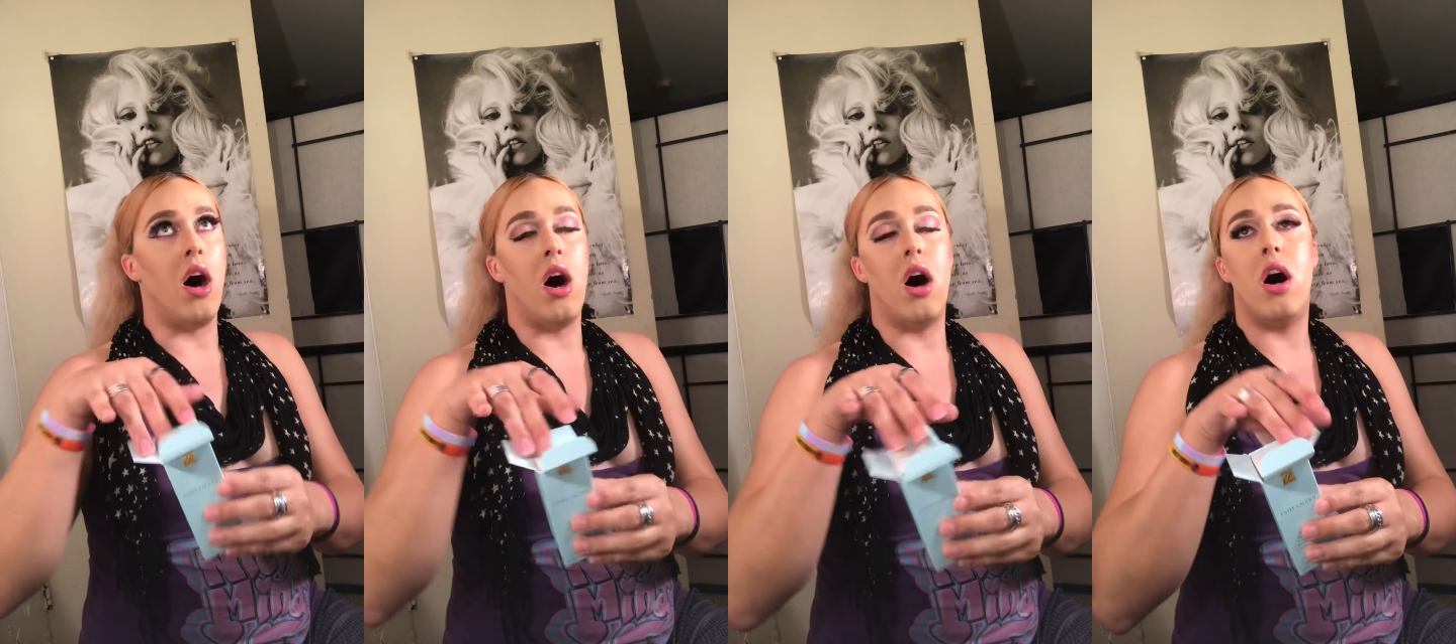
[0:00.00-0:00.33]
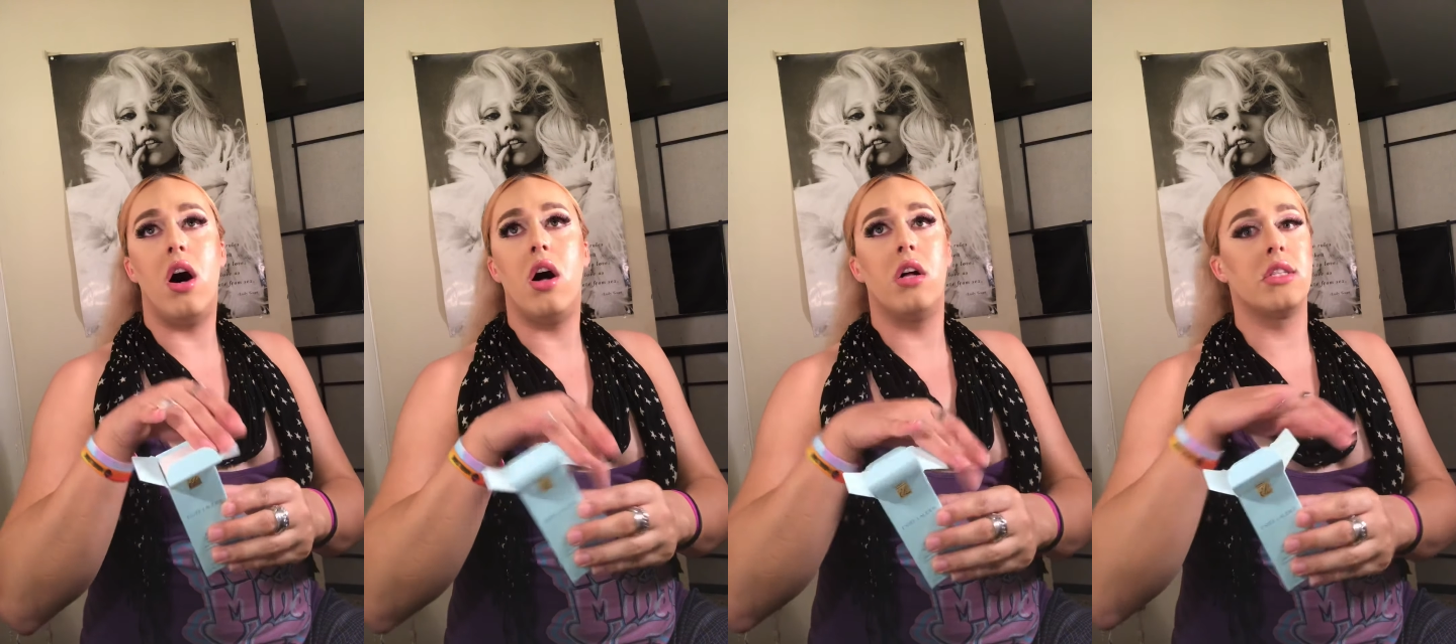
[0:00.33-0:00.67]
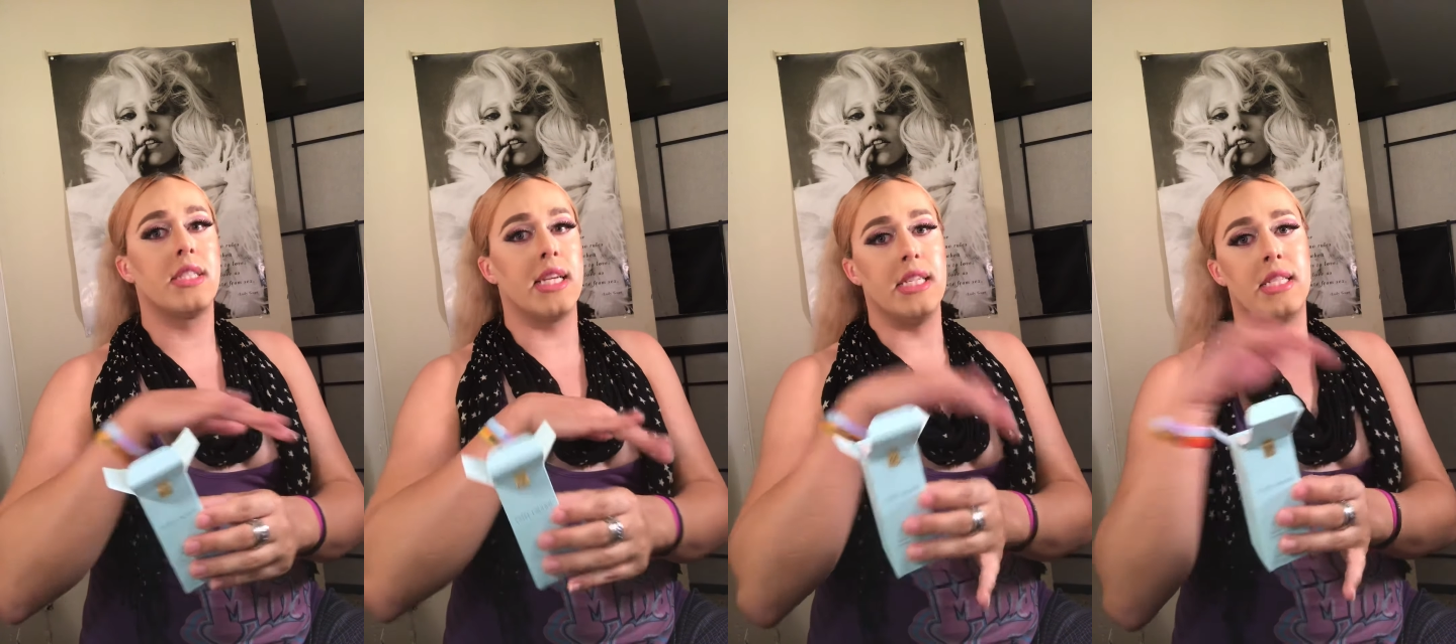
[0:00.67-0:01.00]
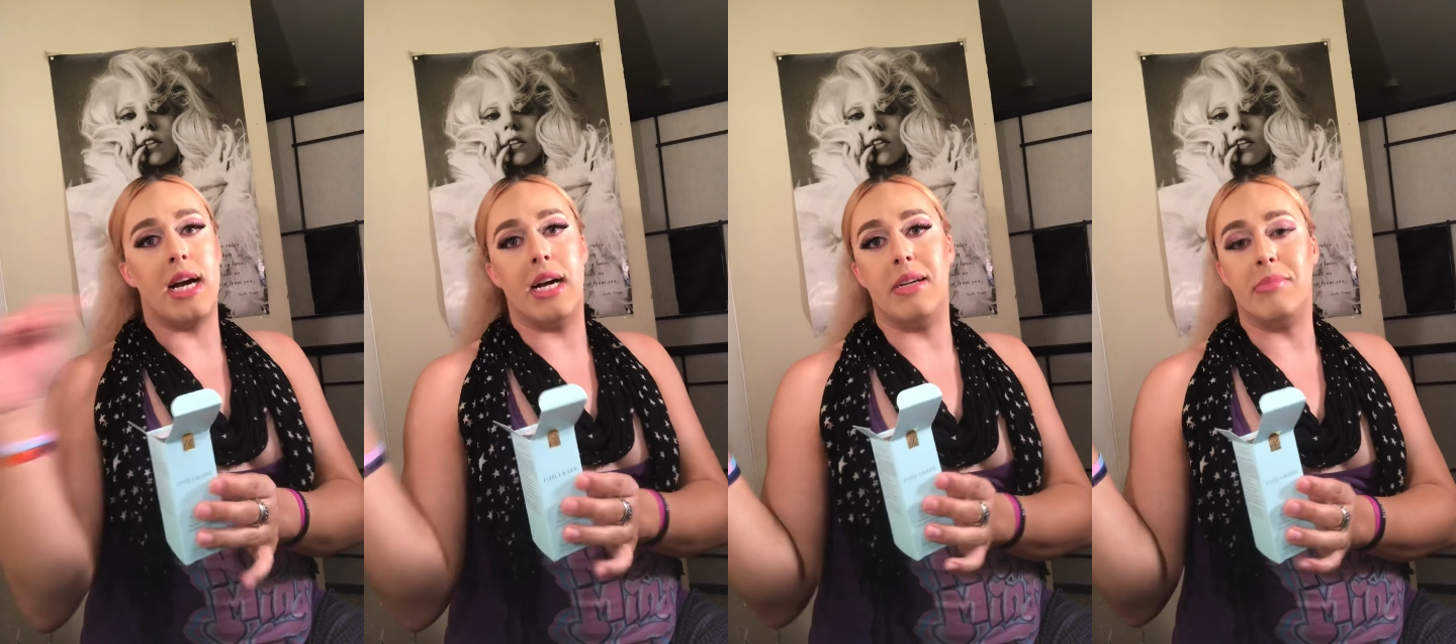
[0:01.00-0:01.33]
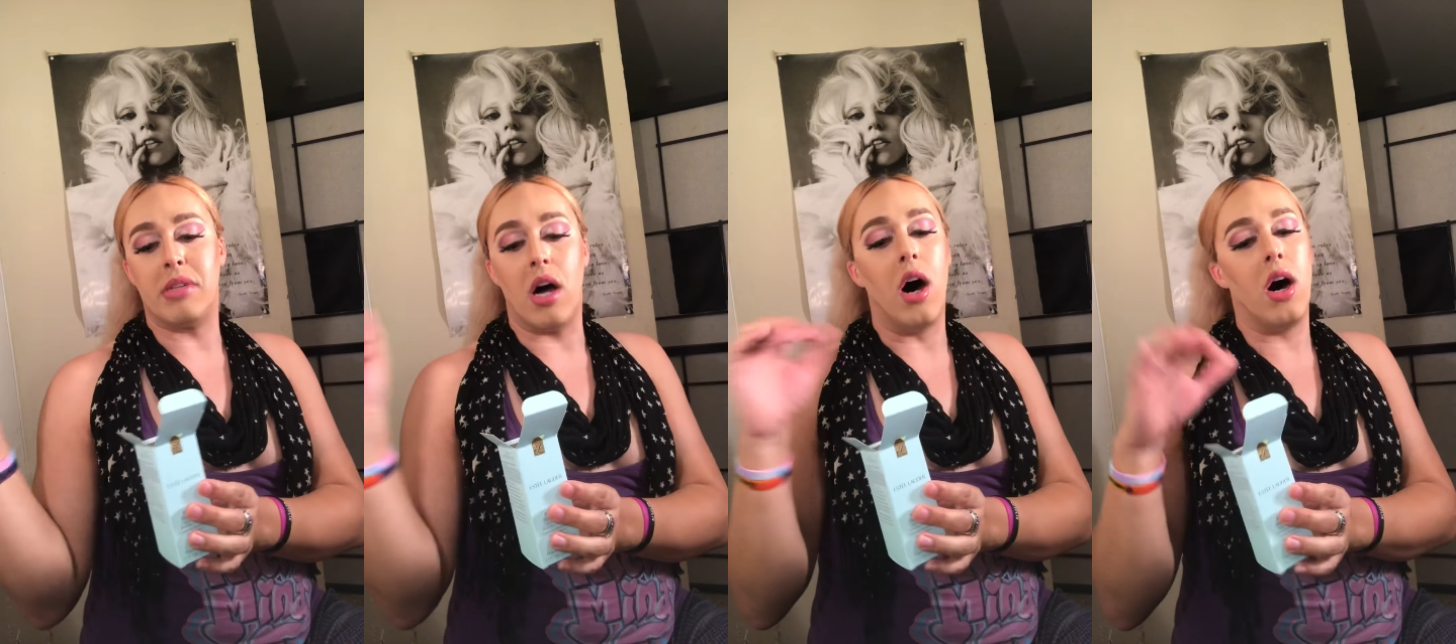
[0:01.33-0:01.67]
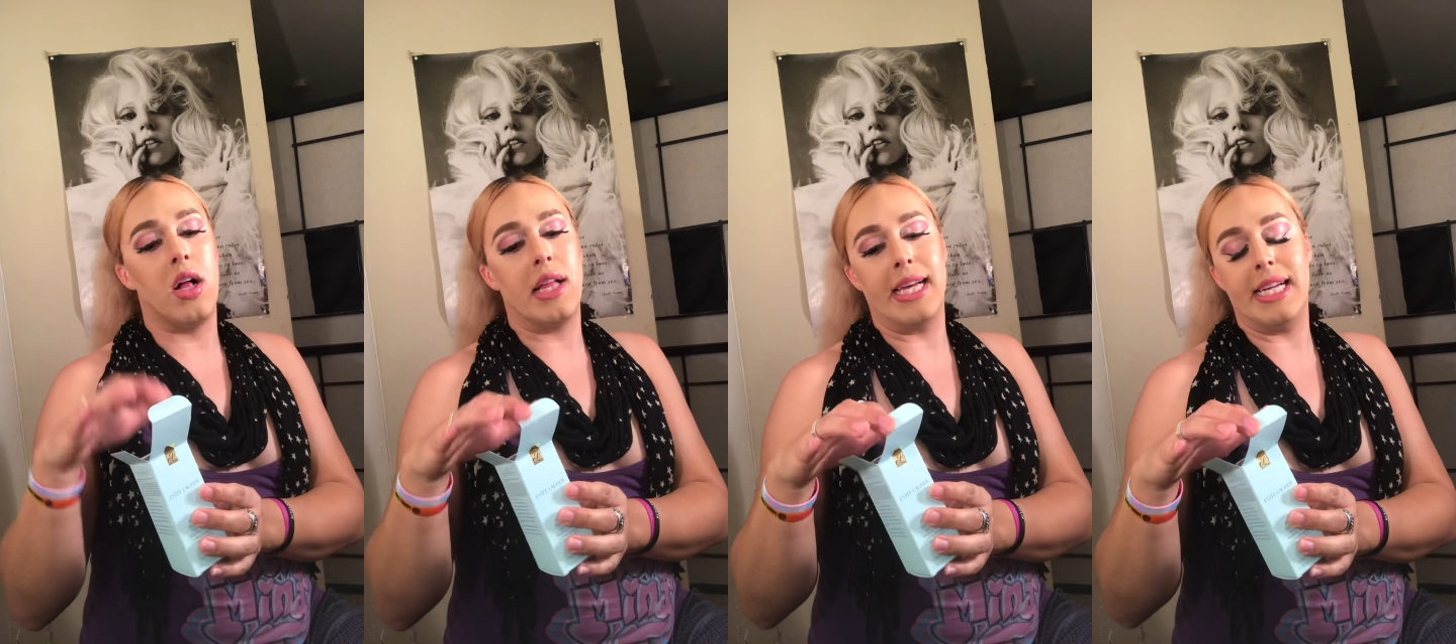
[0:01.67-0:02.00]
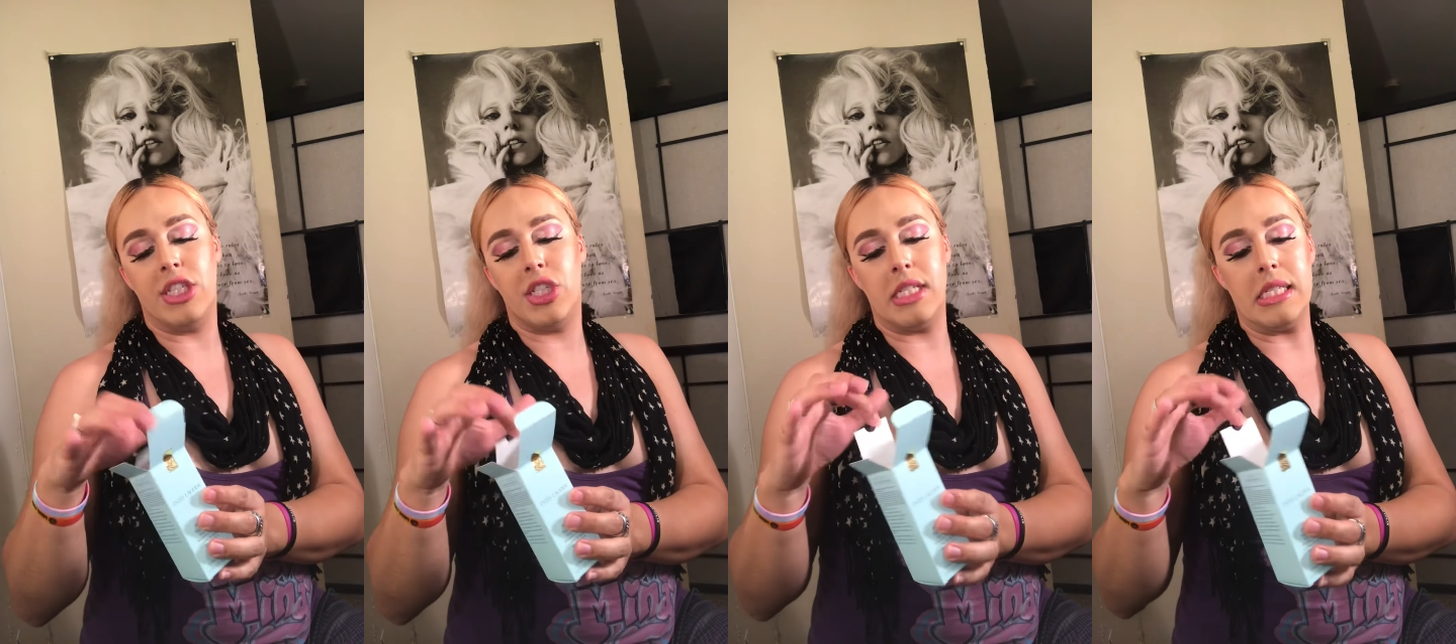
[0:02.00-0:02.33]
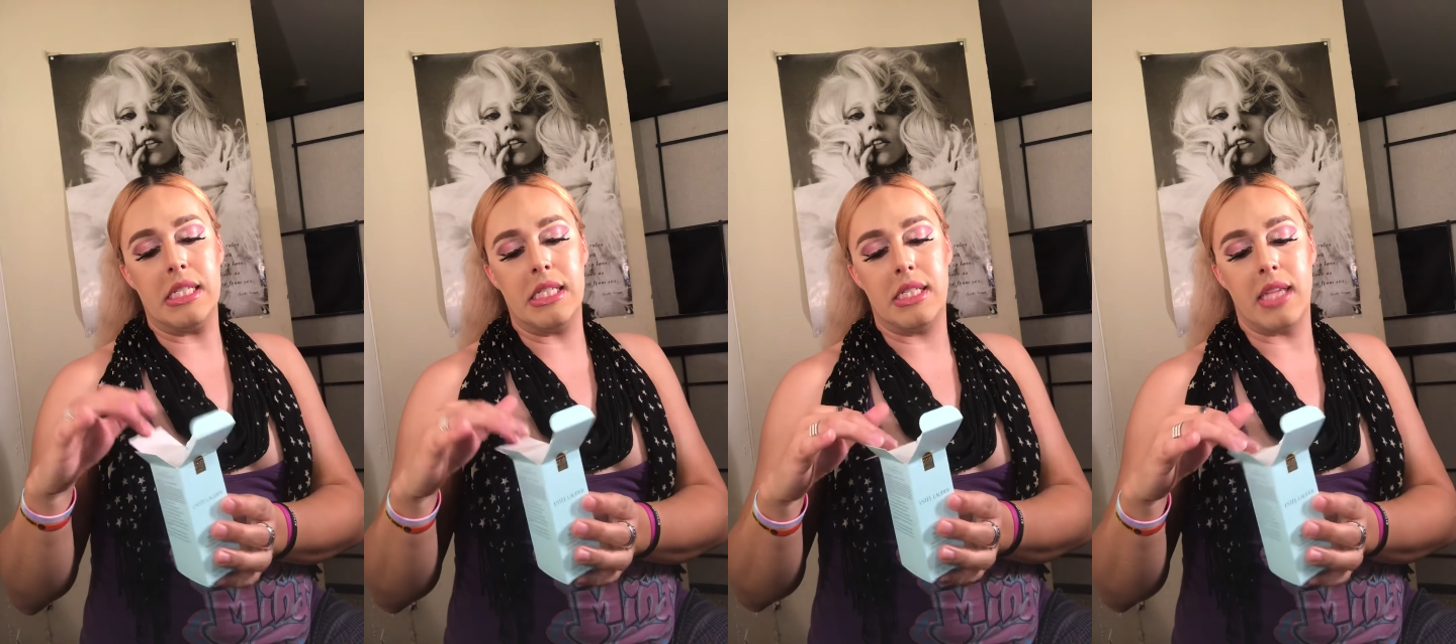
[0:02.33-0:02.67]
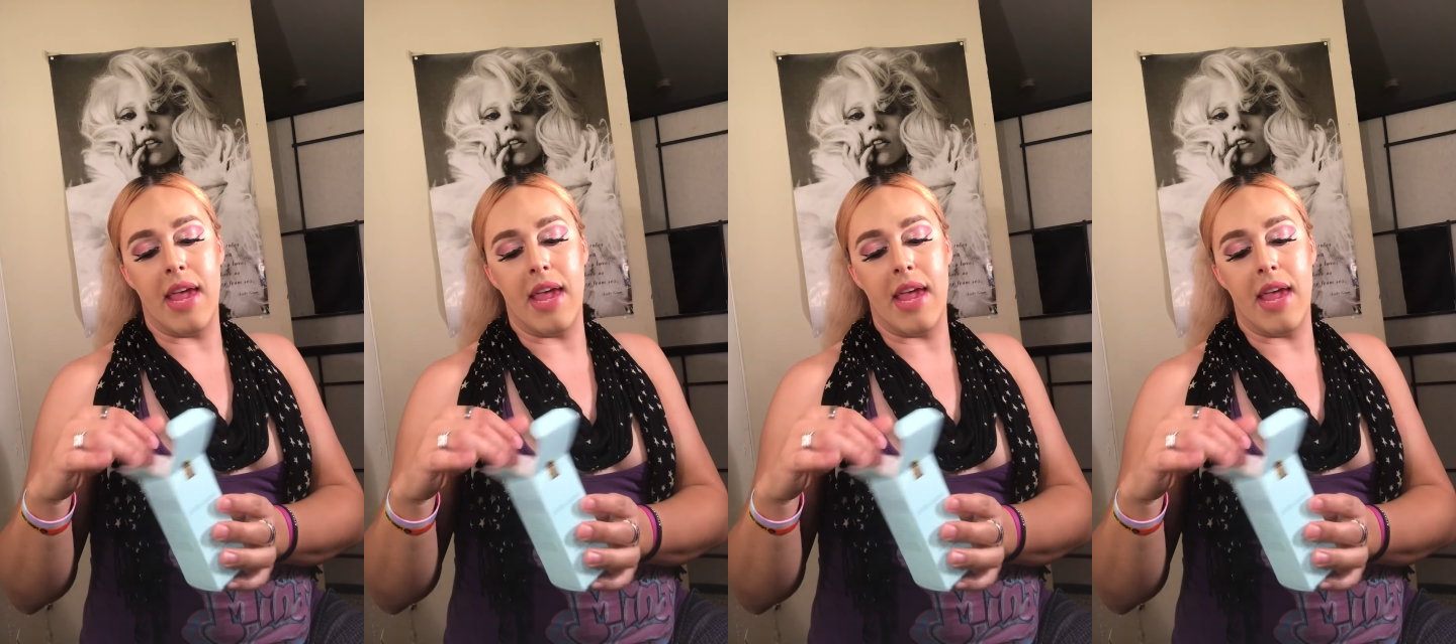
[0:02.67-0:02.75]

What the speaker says: all skin types, all ages.